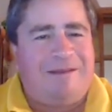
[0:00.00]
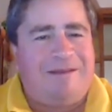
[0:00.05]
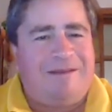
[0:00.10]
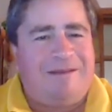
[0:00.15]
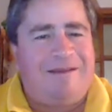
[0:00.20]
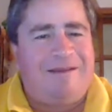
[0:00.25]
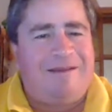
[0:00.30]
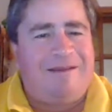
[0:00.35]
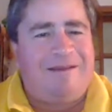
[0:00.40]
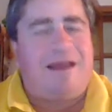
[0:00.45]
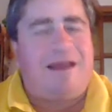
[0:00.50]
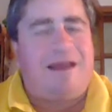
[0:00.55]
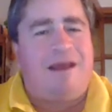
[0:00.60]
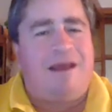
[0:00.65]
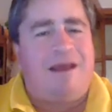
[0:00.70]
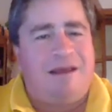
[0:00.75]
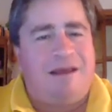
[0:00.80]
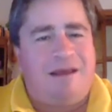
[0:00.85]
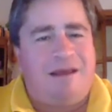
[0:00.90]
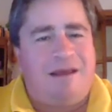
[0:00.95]

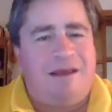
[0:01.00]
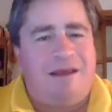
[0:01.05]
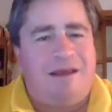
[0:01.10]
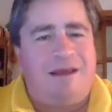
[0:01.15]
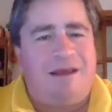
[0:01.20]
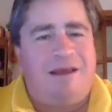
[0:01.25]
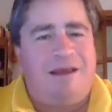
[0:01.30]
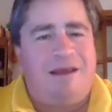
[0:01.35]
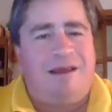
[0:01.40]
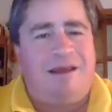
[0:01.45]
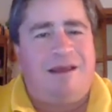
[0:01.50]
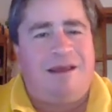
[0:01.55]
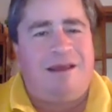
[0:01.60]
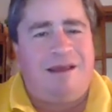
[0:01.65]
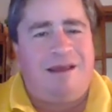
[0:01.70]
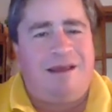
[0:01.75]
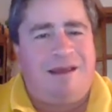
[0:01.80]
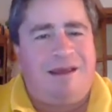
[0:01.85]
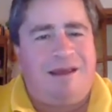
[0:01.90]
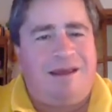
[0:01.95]

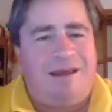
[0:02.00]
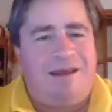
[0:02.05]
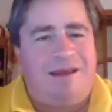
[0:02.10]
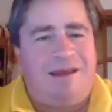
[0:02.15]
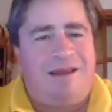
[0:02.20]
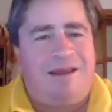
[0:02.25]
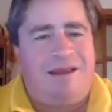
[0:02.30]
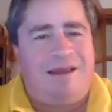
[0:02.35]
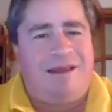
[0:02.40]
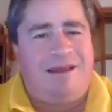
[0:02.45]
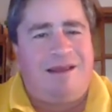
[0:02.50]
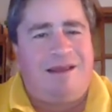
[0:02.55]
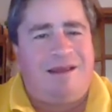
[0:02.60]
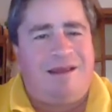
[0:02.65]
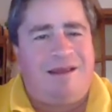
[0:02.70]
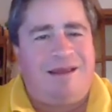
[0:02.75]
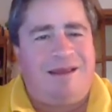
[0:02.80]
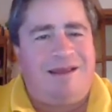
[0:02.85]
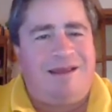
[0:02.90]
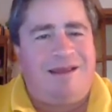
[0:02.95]

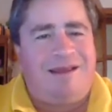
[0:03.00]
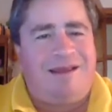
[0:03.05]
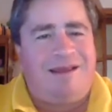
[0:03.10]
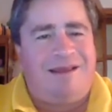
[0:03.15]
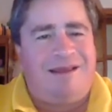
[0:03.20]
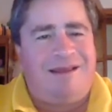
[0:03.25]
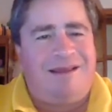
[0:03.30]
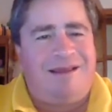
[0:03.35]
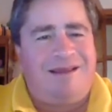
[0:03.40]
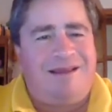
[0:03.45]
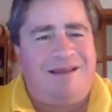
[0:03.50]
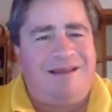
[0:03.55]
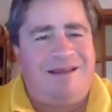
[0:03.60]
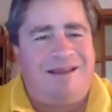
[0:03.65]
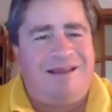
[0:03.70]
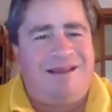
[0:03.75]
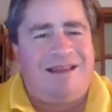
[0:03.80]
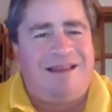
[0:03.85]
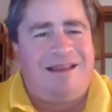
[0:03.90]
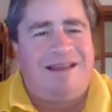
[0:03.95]

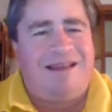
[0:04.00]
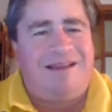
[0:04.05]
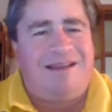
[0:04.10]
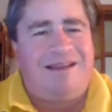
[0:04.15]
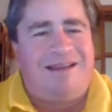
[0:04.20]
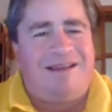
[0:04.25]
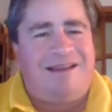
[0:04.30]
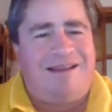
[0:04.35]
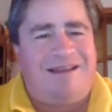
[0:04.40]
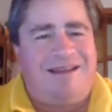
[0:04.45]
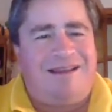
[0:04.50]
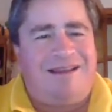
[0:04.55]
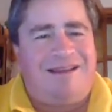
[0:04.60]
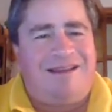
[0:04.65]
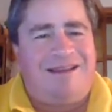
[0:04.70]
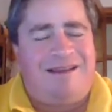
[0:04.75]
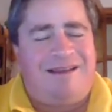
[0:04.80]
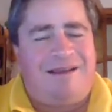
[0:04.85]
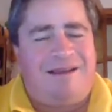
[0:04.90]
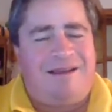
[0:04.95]

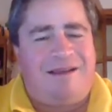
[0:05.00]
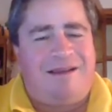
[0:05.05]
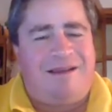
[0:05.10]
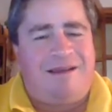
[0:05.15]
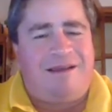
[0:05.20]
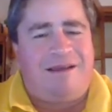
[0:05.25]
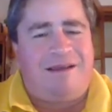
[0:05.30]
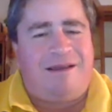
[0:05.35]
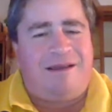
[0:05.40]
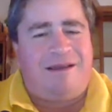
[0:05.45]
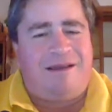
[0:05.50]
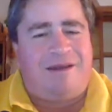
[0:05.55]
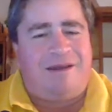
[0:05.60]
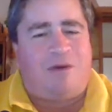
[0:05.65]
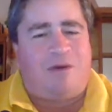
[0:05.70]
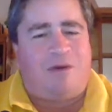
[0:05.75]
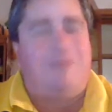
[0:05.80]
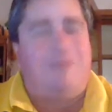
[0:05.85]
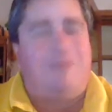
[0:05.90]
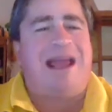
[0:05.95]

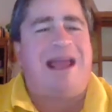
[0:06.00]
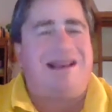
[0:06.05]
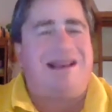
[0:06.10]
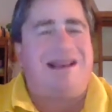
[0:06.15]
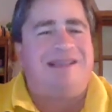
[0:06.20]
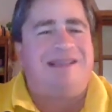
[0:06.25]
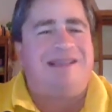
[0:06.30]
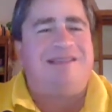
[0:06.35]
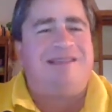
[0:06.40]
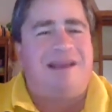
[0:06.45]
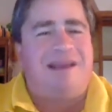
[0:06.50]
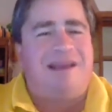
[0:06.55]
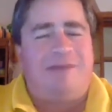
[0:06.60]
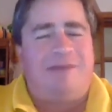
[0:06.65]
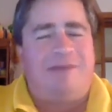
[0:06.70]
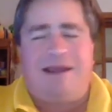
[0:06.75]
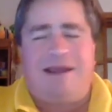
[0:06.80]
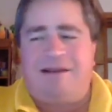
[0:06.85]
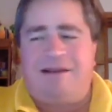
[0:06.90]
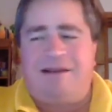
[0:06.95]

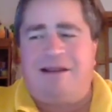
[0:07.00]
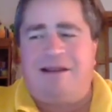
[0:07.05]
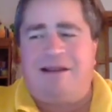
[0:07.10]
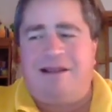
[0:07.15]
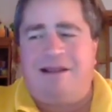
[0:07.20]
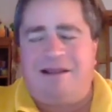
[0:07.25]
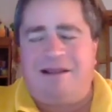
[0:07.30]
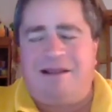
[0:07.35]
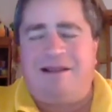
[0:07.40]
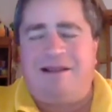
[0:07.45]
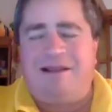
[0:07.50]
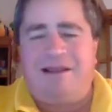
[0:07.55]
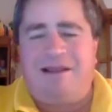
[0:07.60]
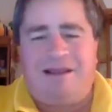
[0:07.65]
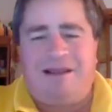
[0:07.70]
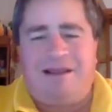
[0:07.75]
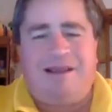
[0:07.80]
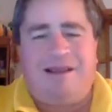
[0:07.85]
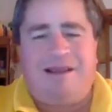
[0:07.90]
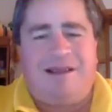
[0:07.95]
[no speech]